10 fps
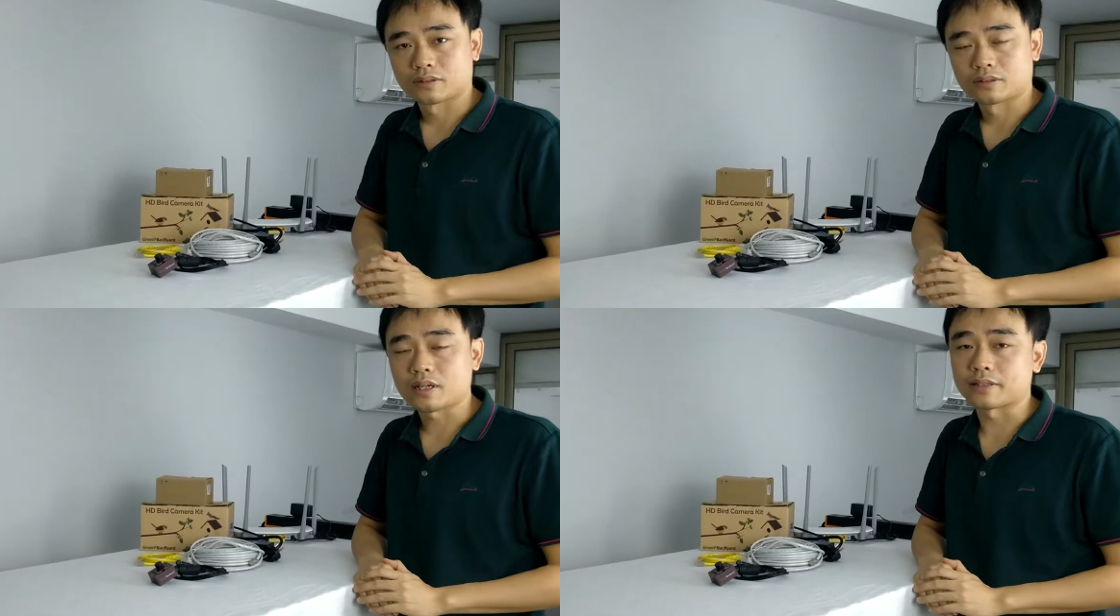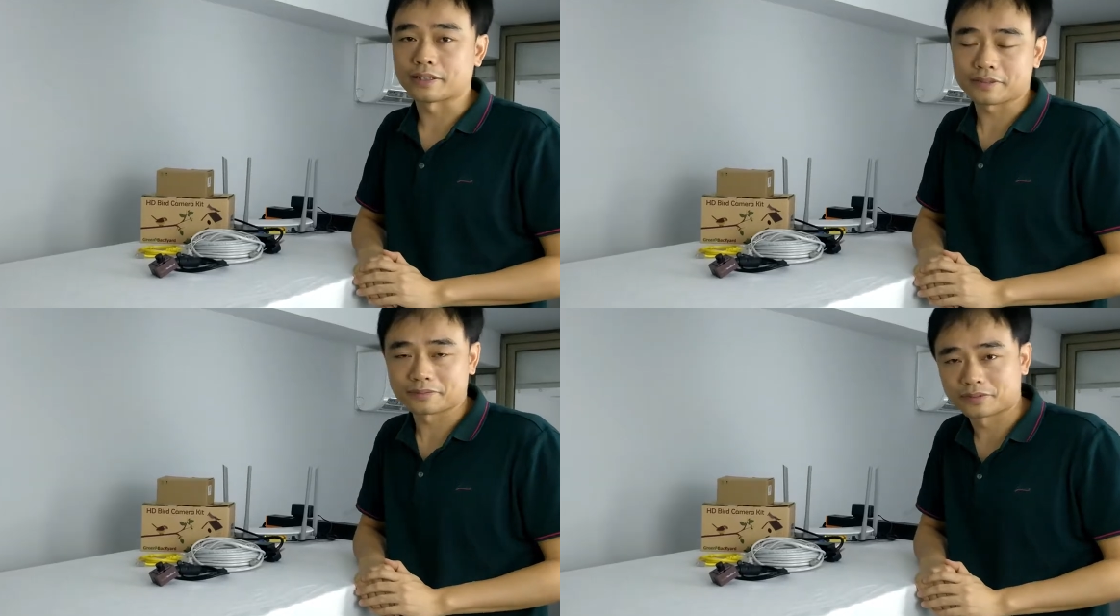Hi
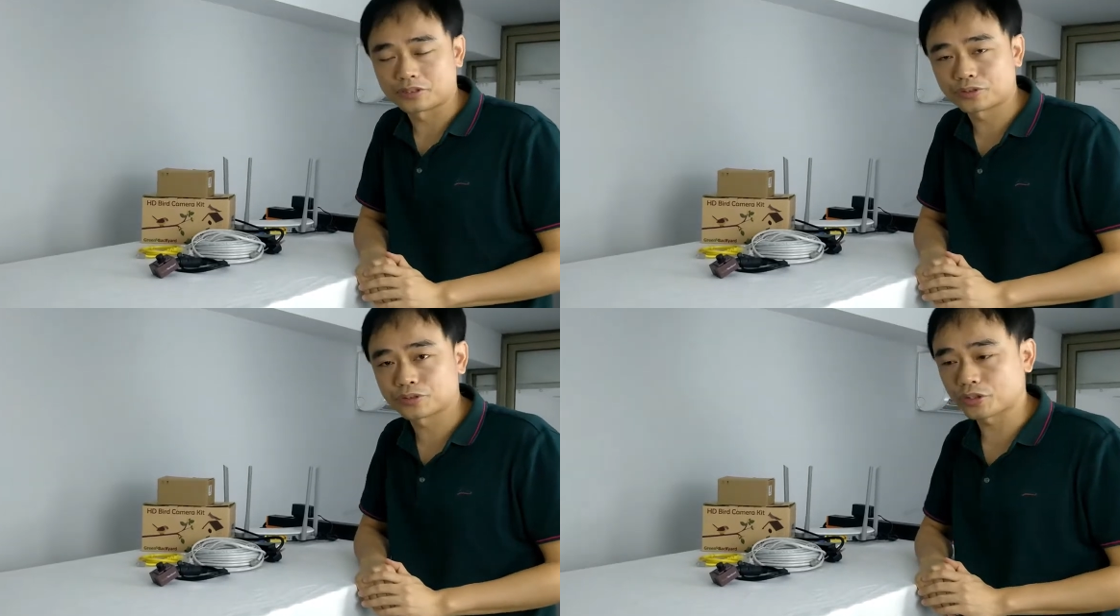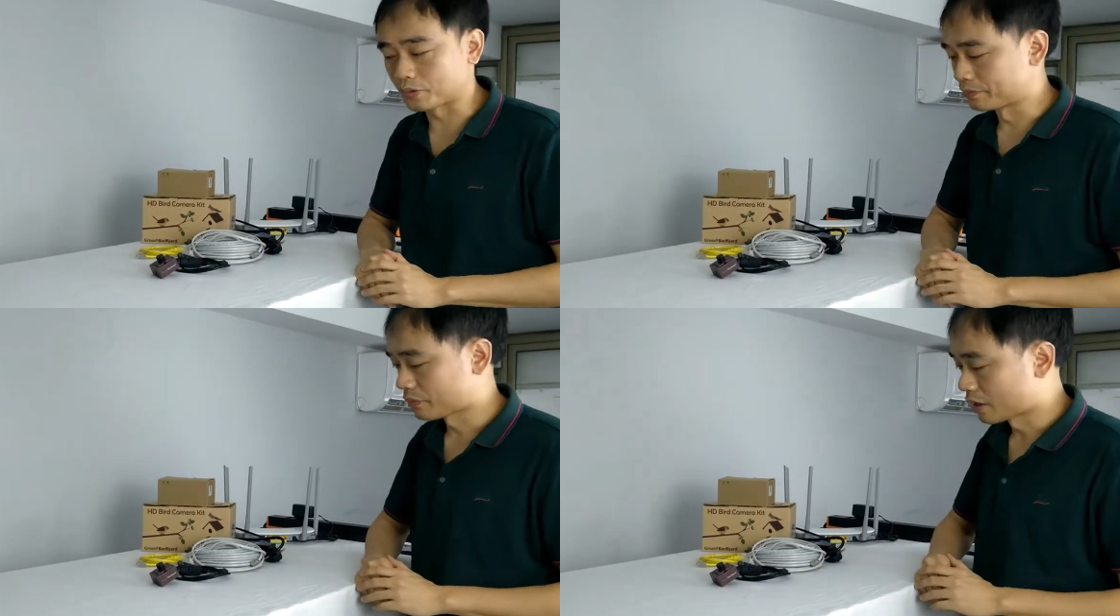there, this is Joe.
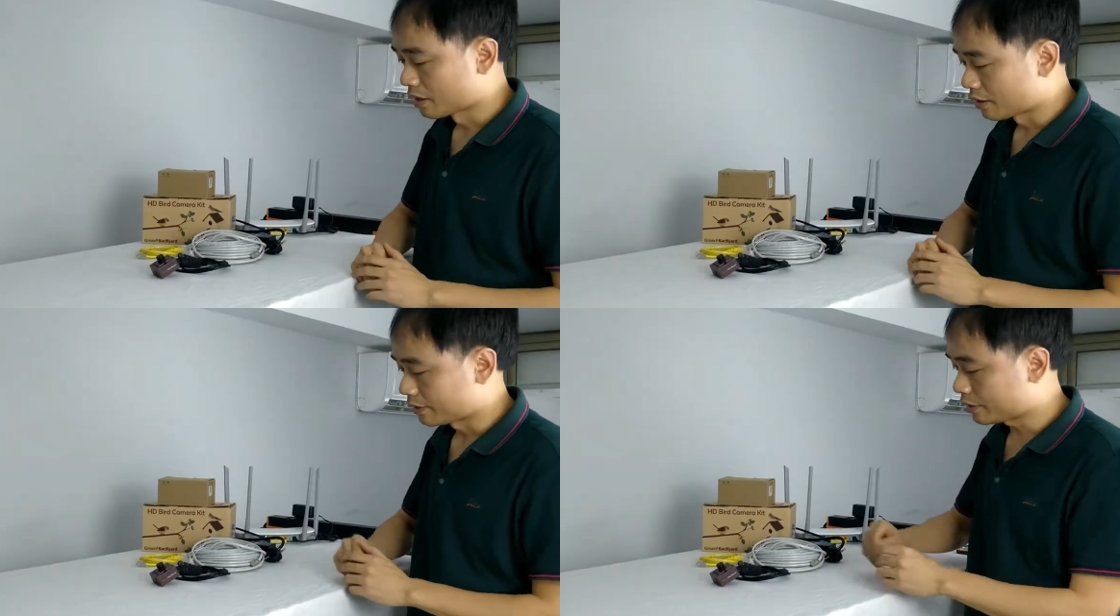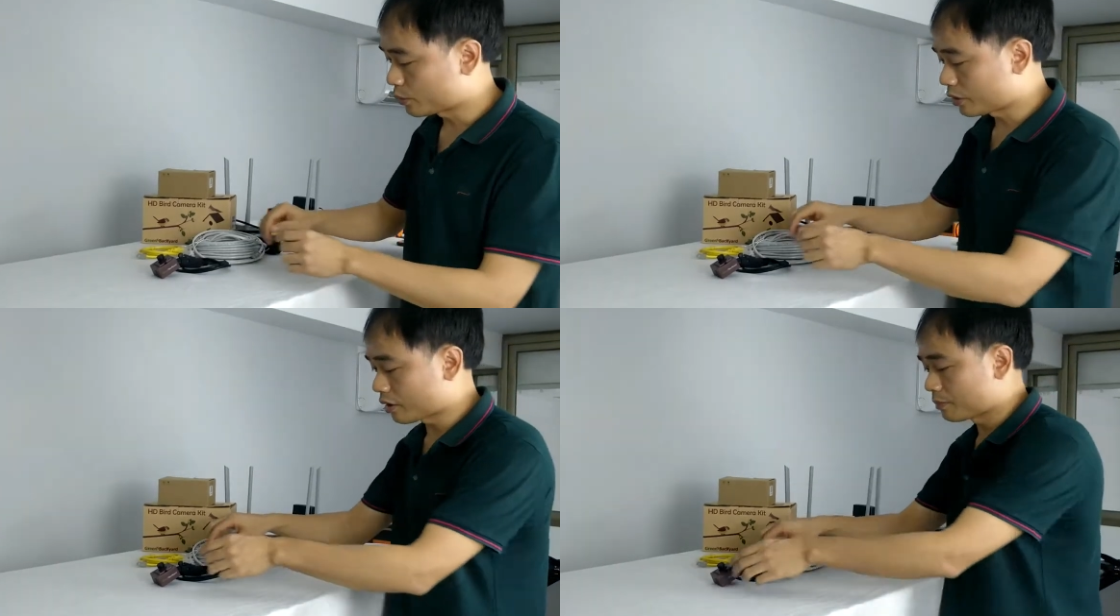This
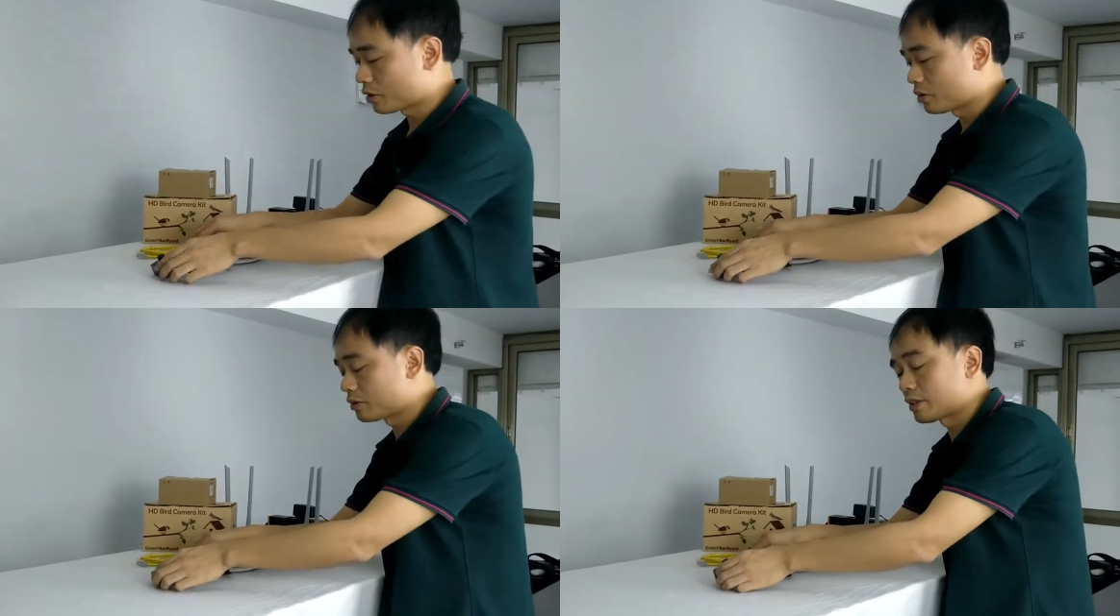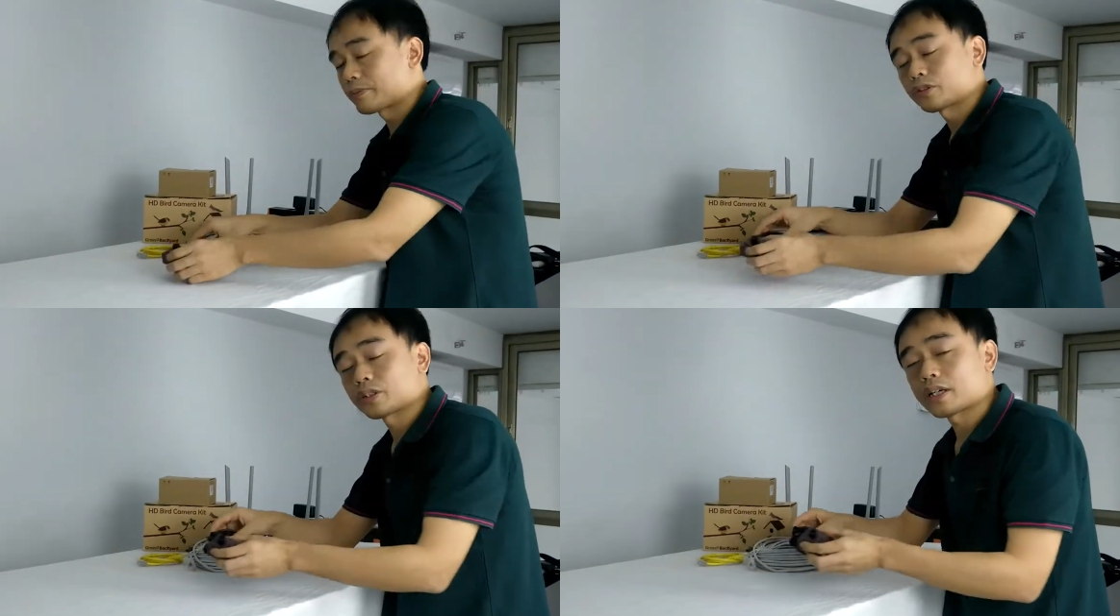video I'm going to
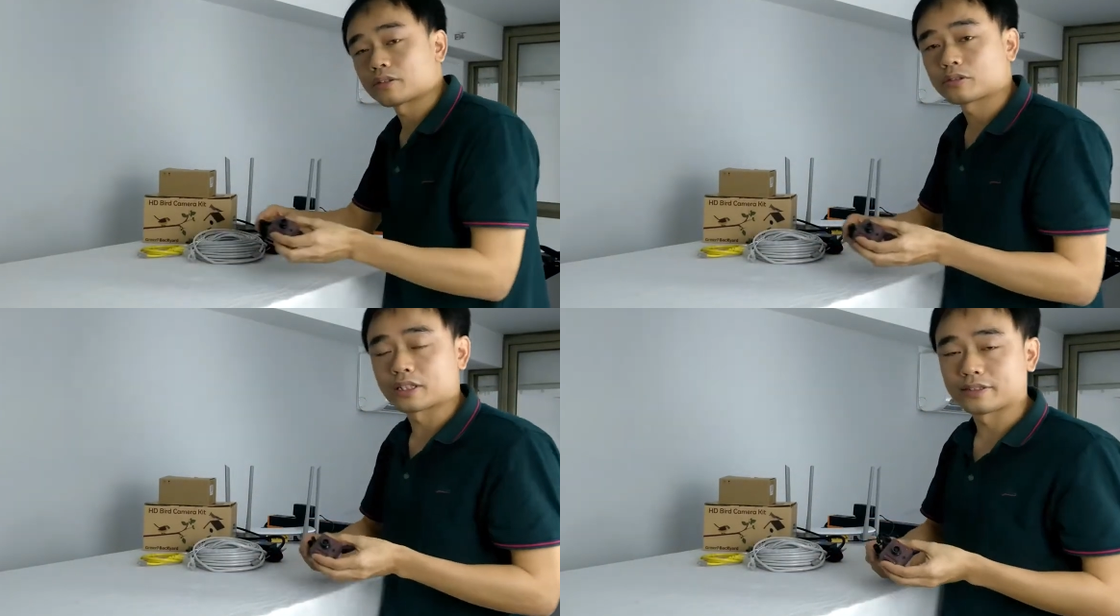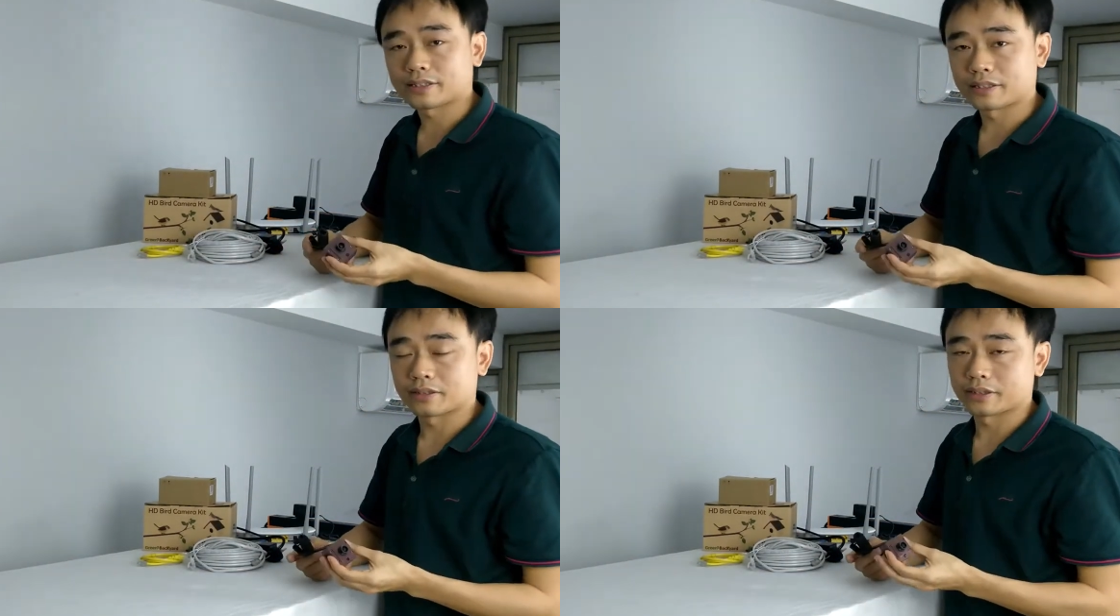demonstrate how to connect
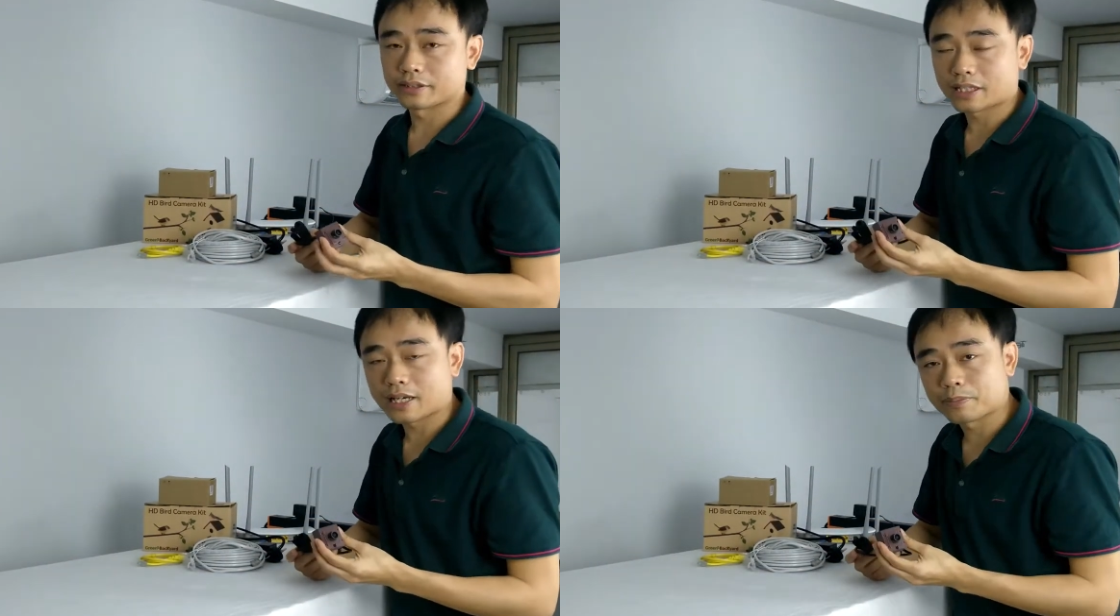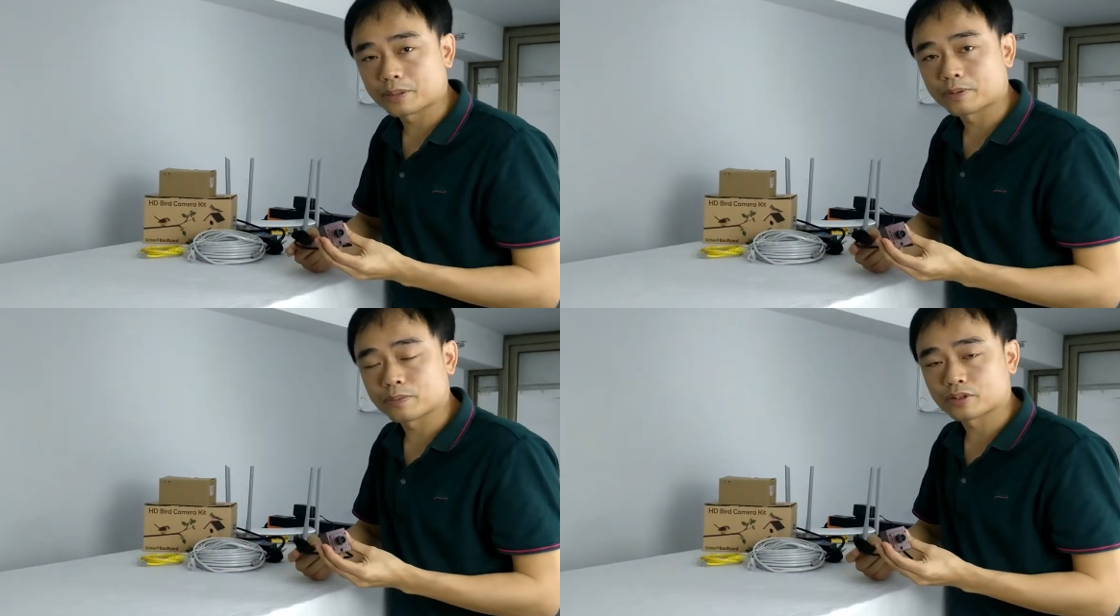this IP
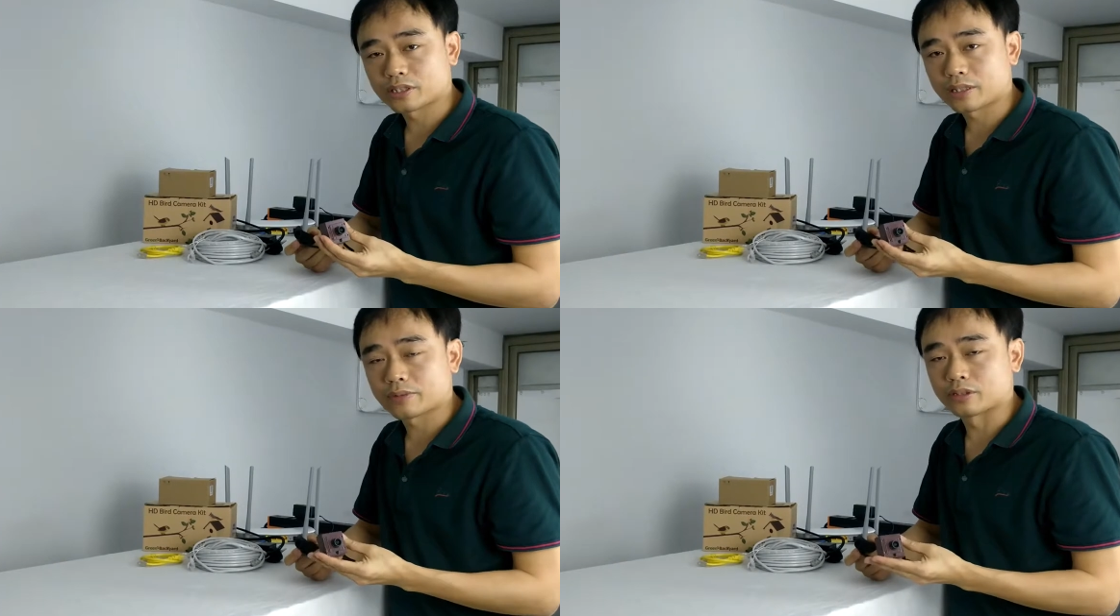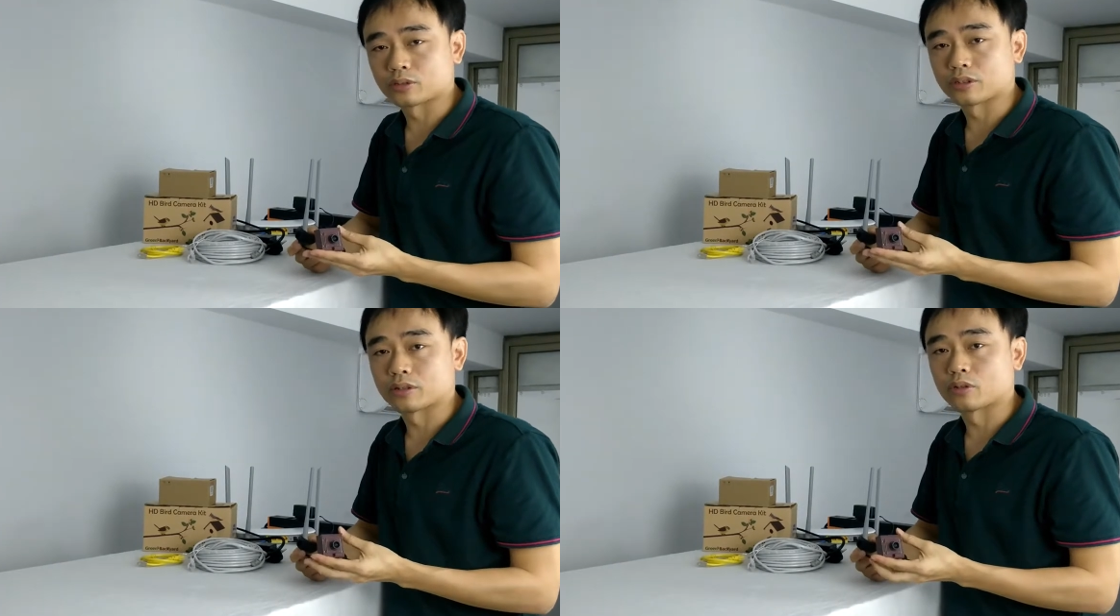bubble scanner to
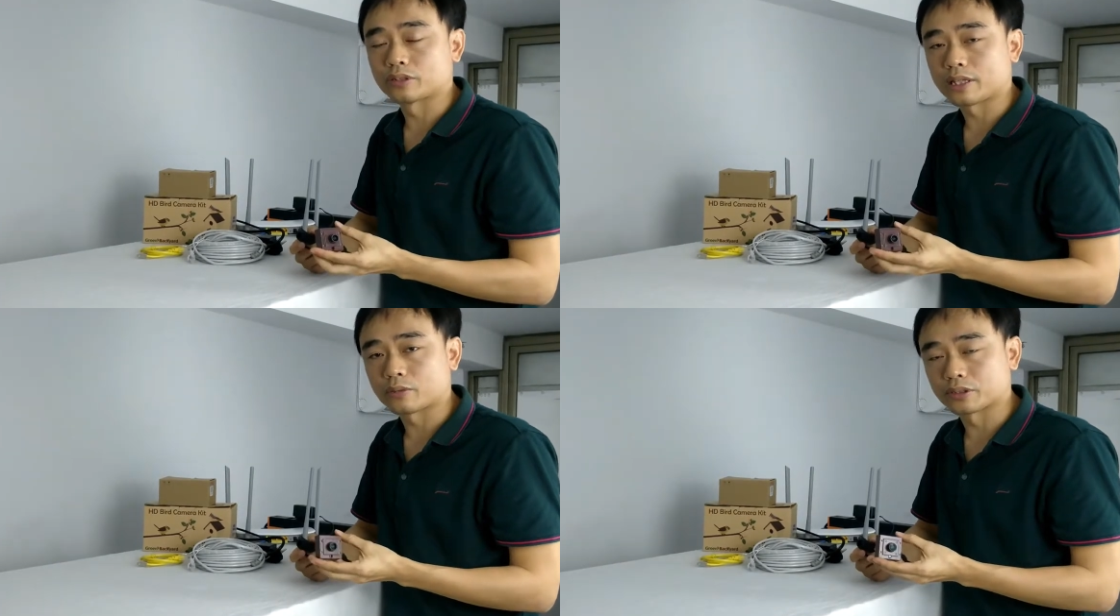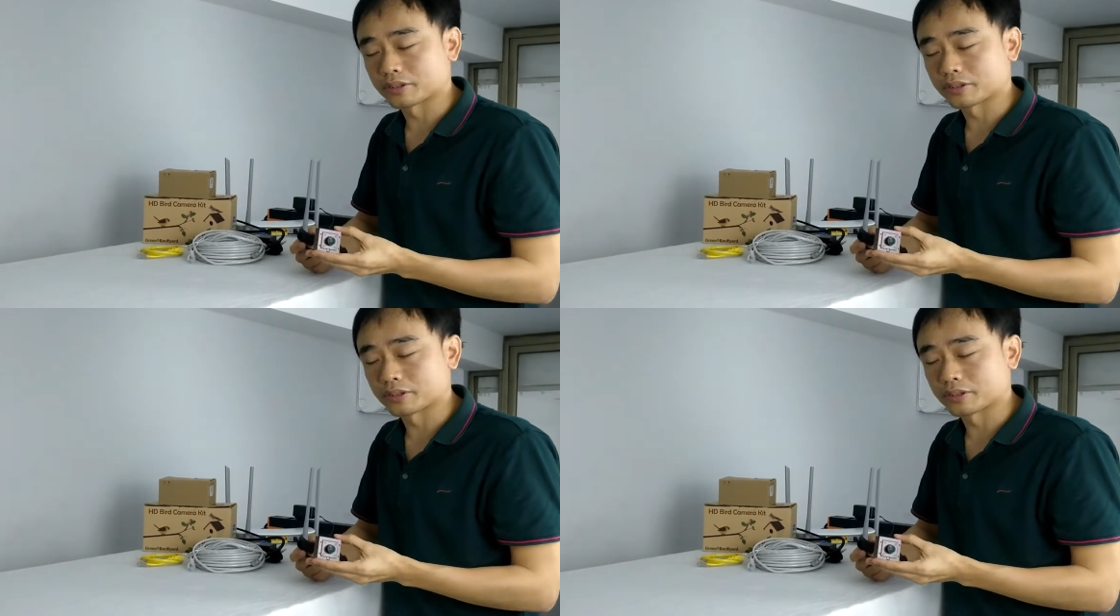the home network.